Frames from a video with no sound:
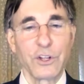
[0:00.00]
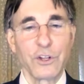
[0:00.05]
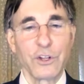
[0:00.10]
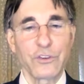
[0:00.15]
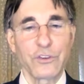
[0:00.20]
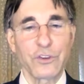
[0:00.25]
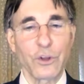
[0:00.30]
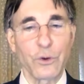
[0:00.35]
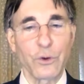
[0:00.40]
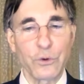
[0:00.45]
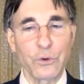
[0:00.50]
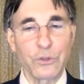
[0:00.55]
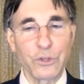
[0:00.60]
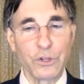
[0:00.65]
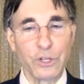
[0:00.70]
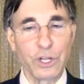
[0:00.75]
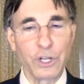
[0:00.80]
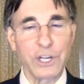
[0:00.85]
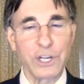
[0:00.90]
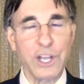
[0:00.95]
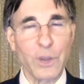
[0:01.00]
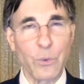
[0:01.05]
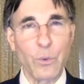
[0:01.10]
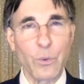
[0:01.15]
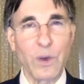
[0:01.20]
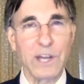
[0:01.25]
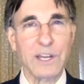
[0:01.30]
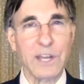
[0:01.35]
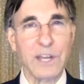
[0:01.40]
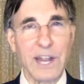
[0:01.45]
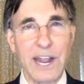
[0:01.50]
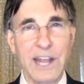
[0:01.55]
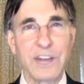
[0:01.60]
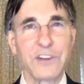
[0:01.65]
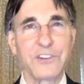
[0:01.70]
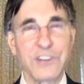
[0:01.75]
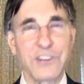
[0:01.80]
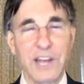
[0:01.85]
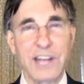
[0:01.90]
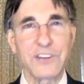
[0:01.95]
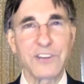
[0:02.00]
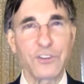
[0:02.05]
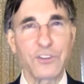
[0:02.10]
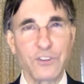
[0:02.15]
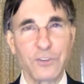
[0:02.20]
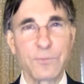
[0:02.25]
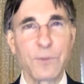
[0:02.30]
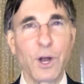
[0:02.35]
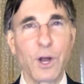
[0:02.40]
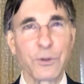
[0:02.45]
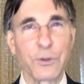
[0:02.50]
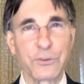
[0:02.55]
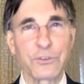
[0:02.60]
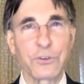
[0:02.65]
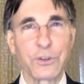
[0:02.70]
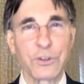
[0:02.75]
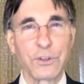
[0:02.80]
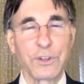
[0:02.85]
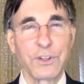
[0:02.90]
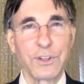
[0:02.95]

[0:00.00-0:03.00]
So you look at what energizes you most.